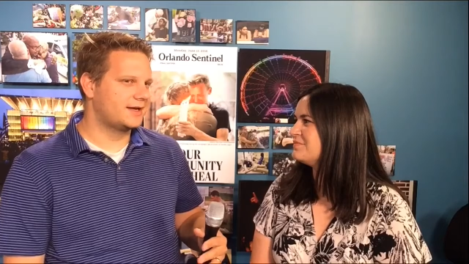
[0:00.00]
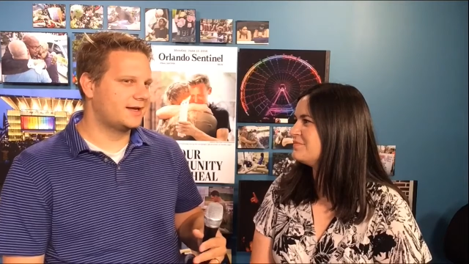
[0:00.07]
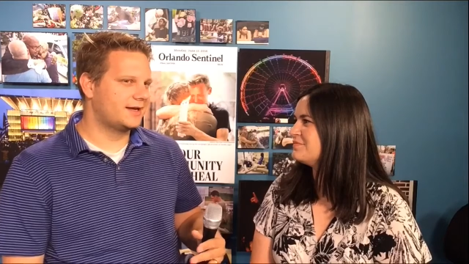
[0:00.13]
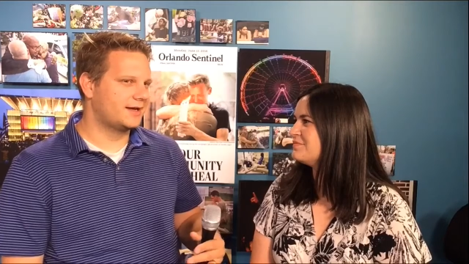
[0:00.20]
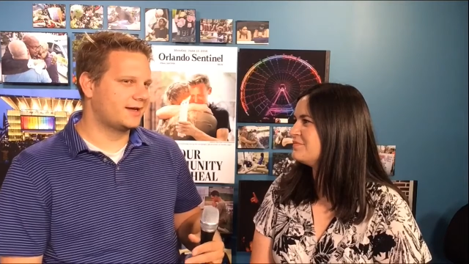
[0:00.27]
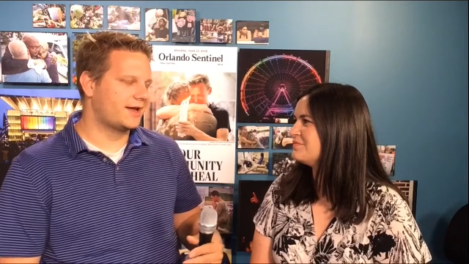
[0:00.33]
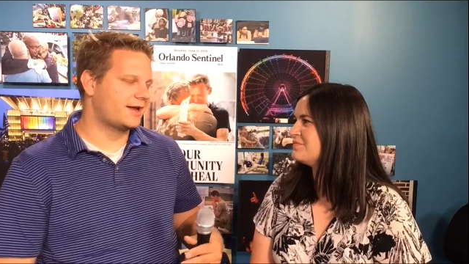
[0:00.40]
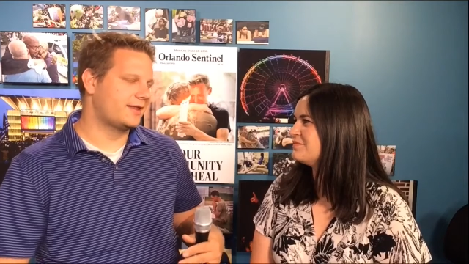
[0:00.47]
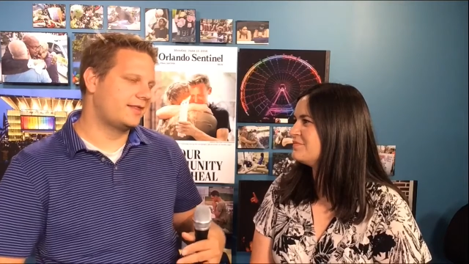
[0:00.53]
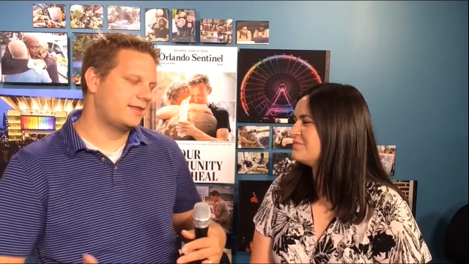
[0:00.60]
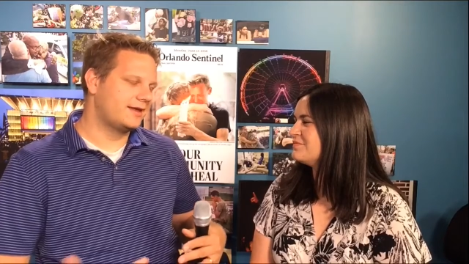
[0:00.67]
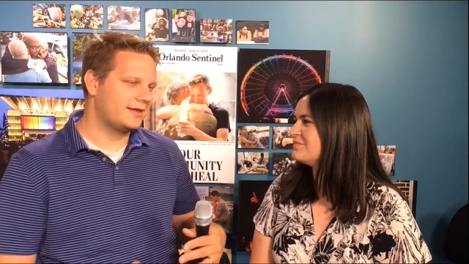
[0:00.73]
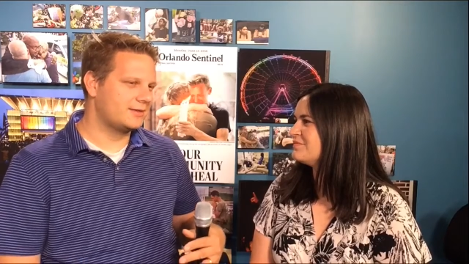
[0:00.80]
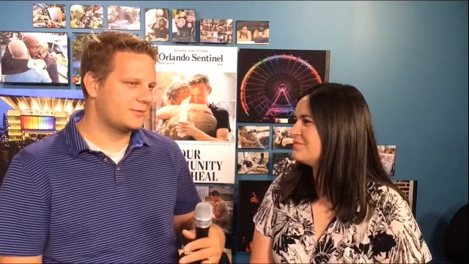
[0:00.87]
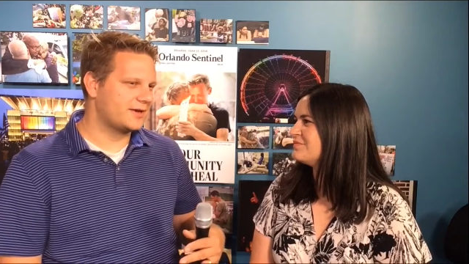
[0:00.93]
Speaker 1: uh, kind of
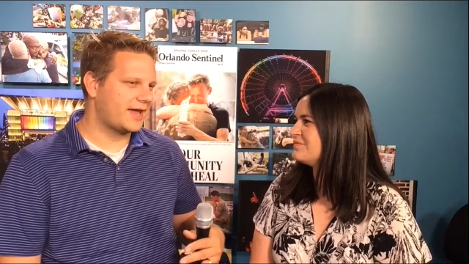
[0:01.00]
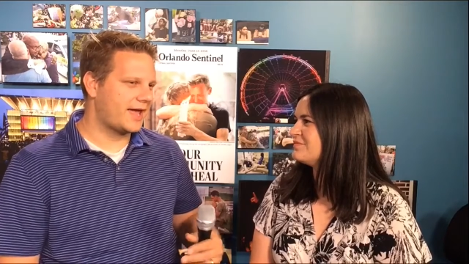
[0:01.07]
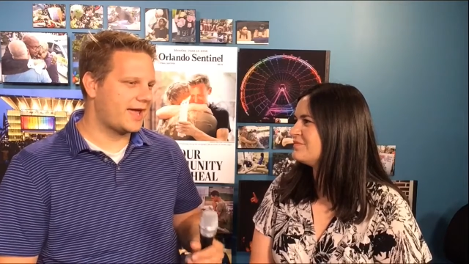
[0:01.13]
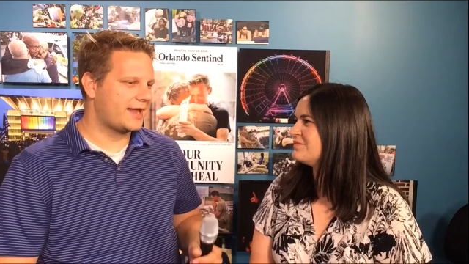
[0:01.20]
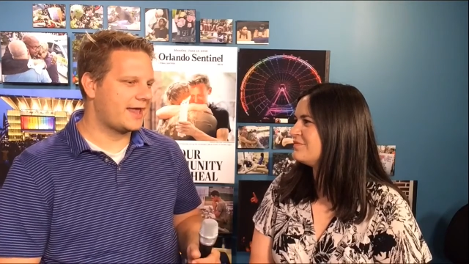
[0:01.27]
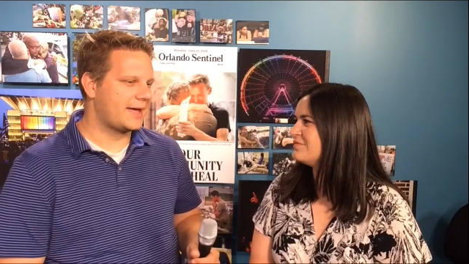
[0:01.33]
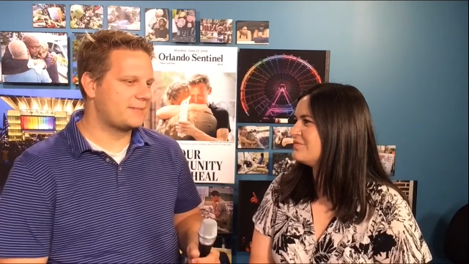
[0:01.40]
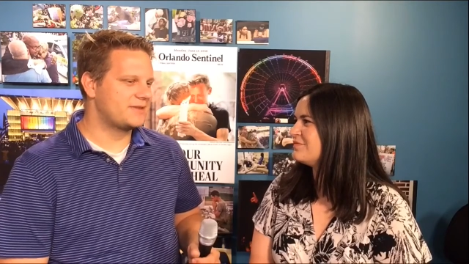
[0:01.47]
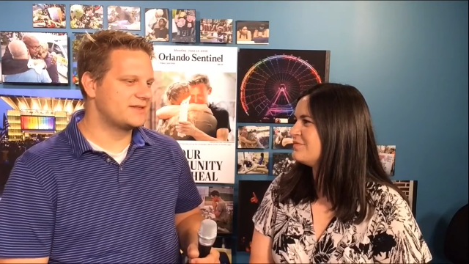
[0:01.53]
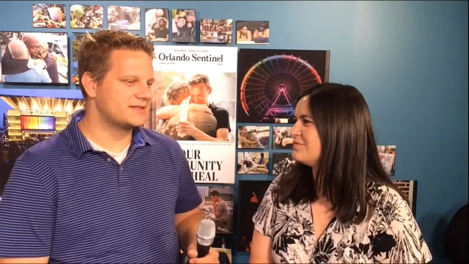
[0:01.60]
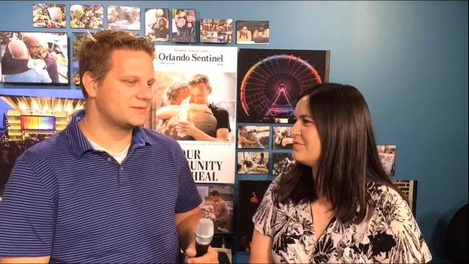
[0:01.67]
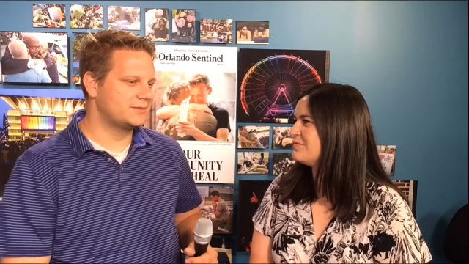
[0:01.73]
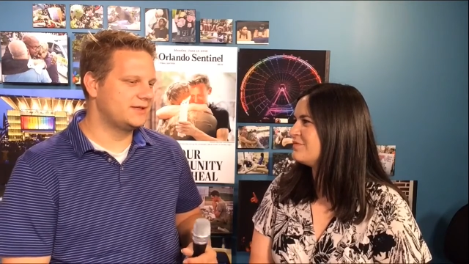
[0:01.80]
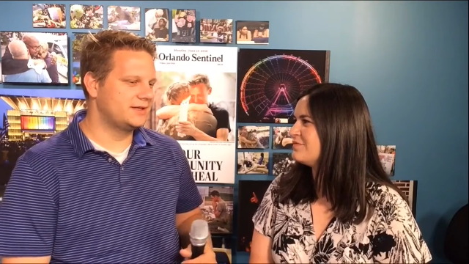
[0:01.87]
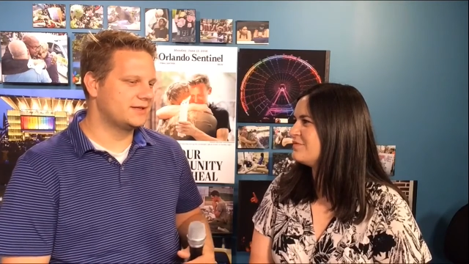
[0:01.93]
thing that we had happen
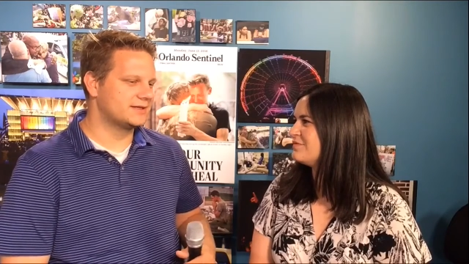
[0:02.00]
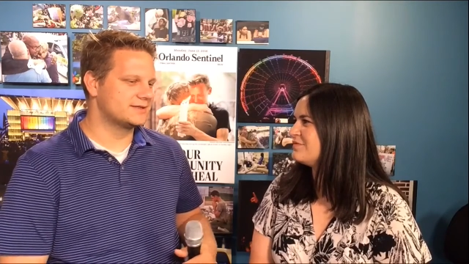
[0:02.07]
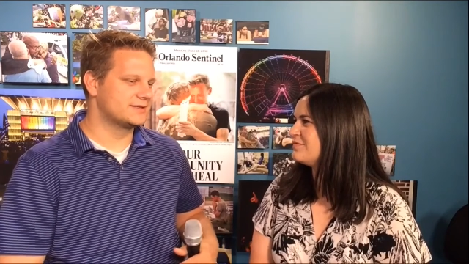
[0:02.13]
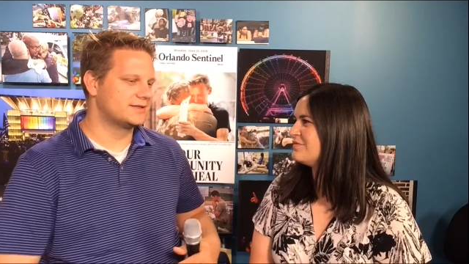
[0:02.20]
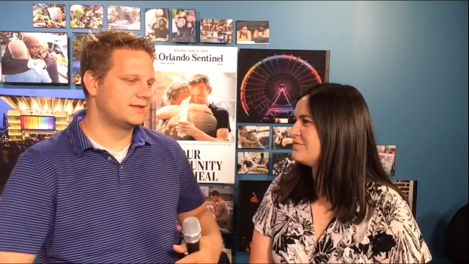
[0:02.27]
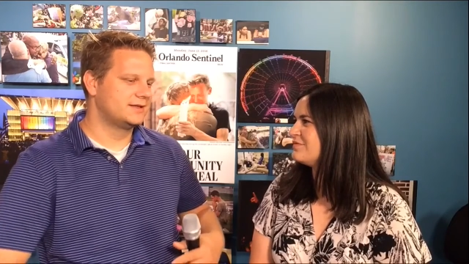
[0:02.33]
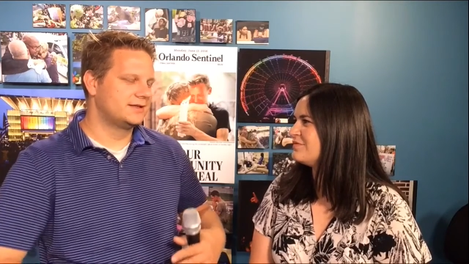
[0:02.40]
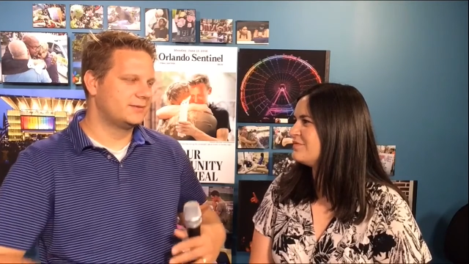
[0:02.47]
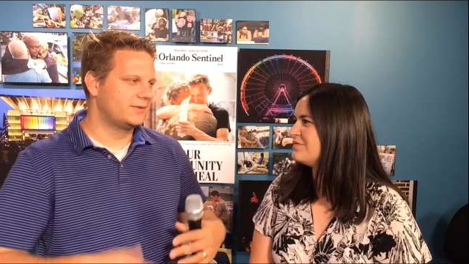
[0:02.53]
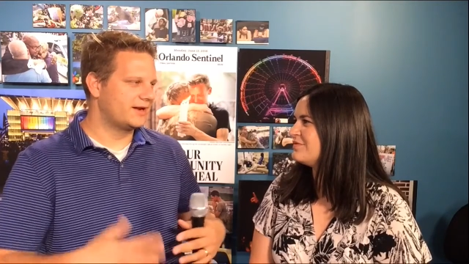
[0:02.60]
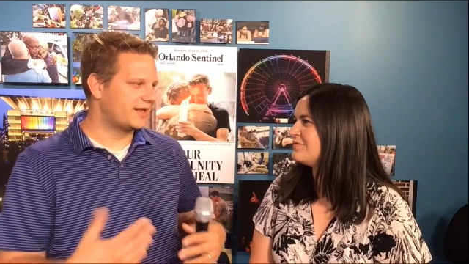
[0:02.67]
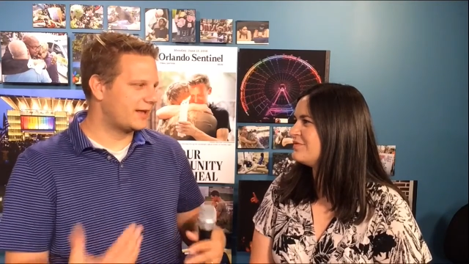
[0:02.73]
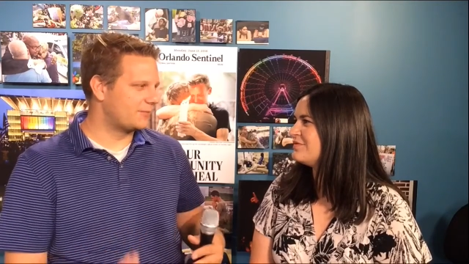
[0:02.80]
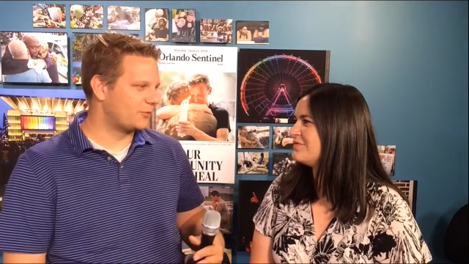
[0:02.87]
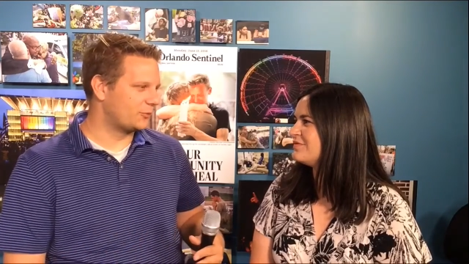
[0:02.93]
this week is we
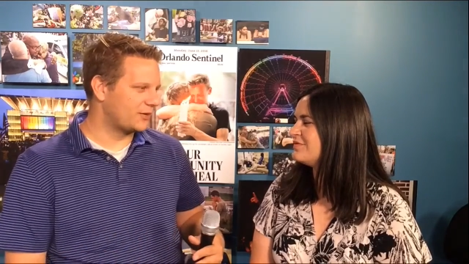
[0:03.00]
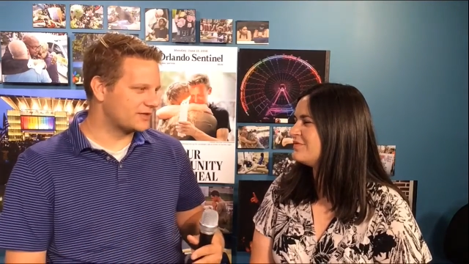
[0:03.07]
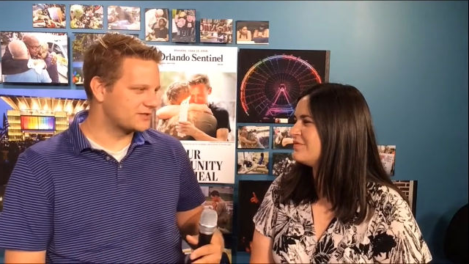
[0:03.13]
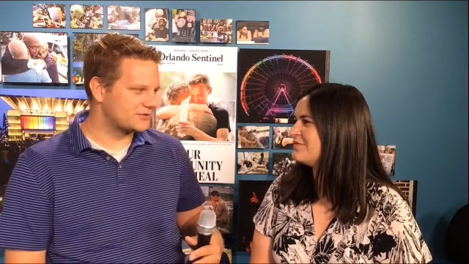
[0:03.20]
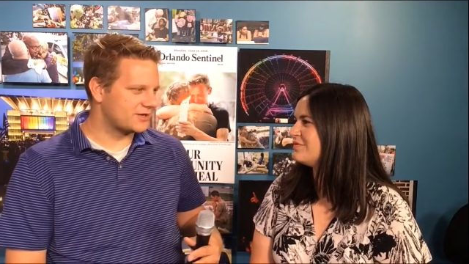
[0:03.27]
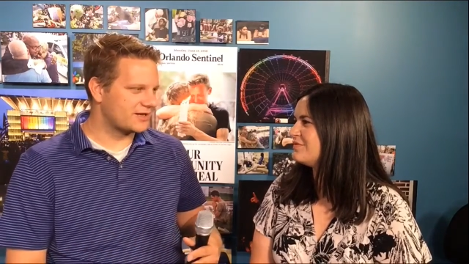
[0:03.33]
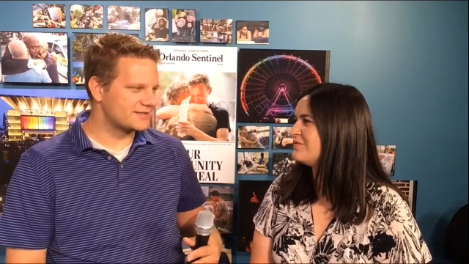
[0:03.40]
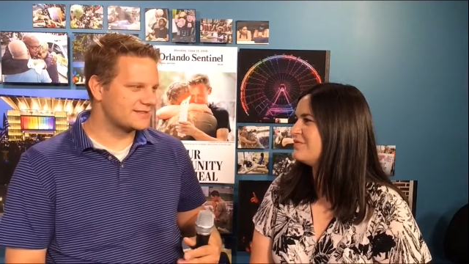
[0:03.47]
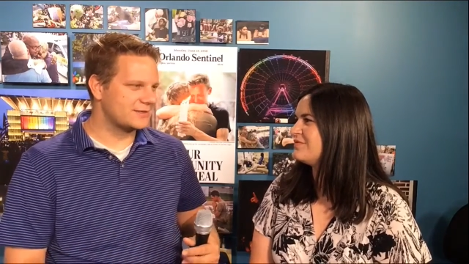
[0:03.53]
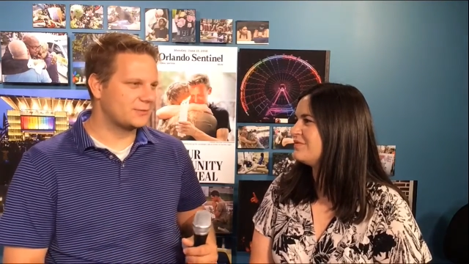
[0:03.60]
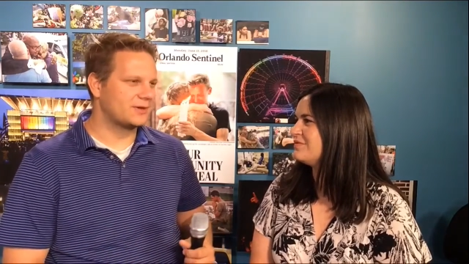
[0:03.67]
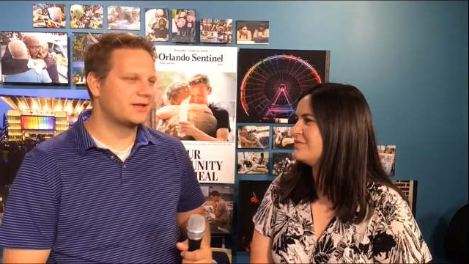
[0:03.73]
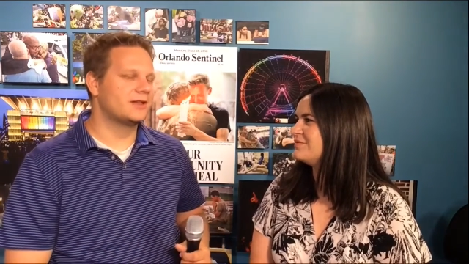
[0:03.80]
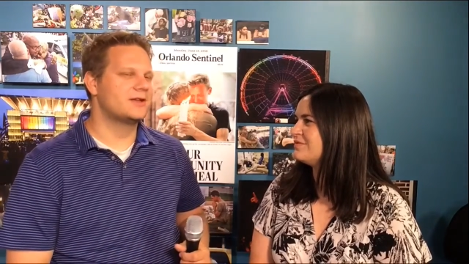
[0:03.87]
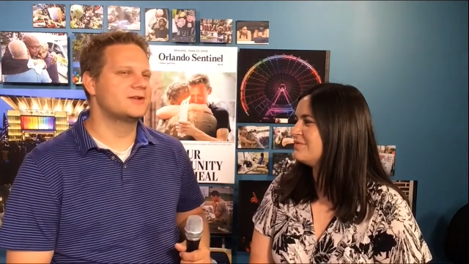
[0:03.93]
had a couple restaurants that
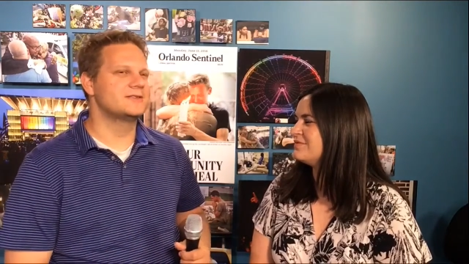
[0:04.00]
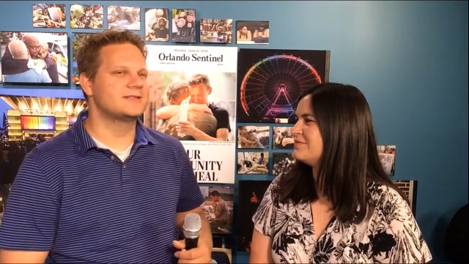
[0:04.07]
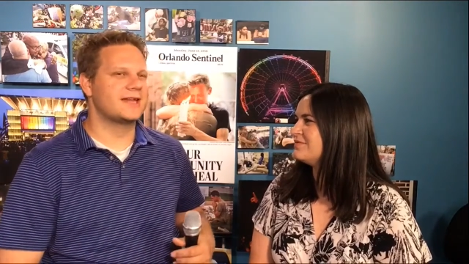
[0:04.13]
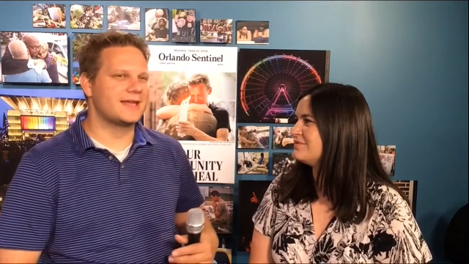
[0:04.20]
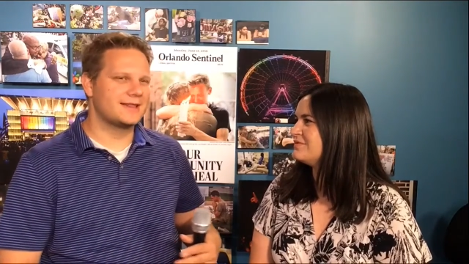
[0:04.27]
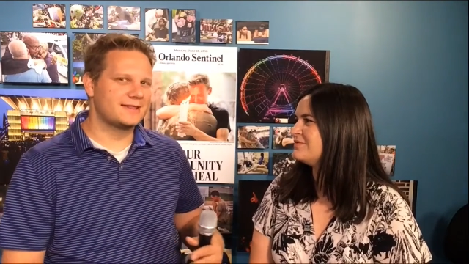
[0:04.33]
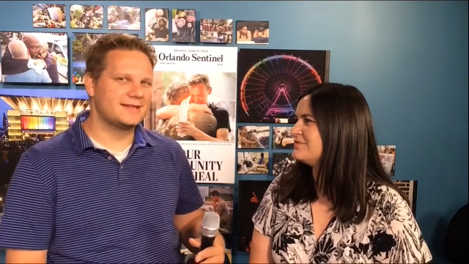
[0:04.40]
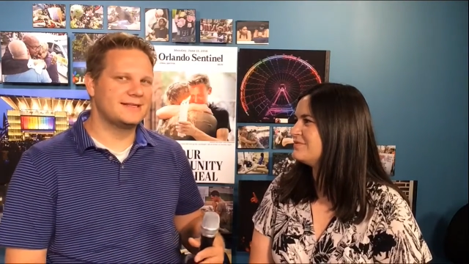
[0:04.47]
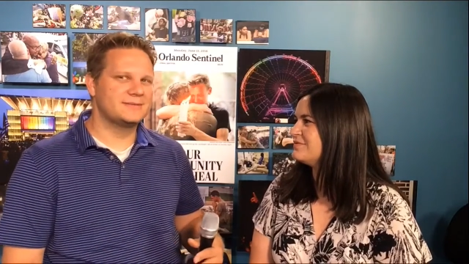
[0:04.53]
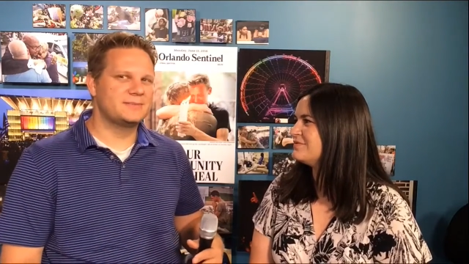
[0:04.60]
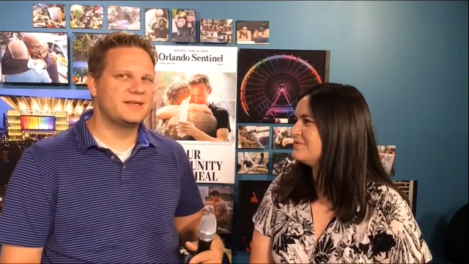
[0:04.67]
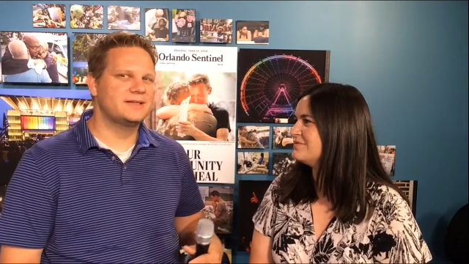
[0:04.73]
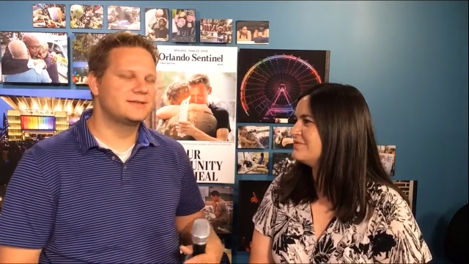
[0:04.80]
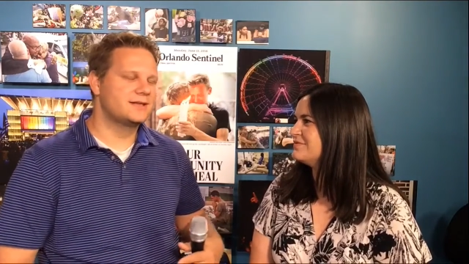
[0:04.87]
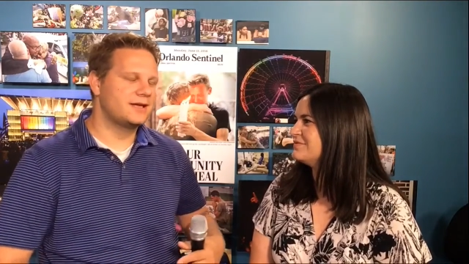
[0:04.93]
were closed. Anthony's
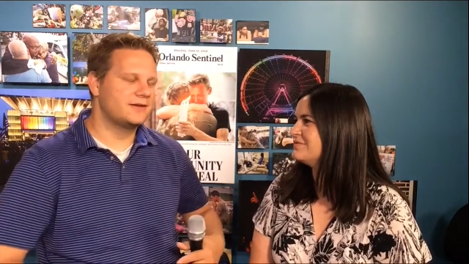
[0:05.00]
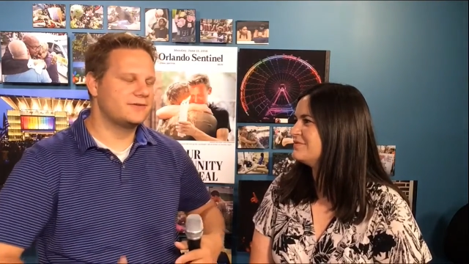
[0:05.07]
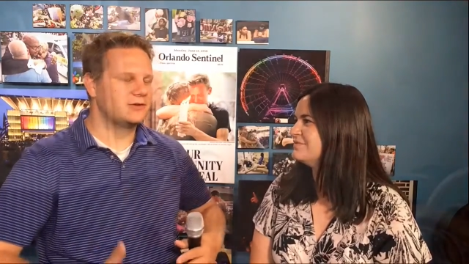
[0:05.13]
Pizza,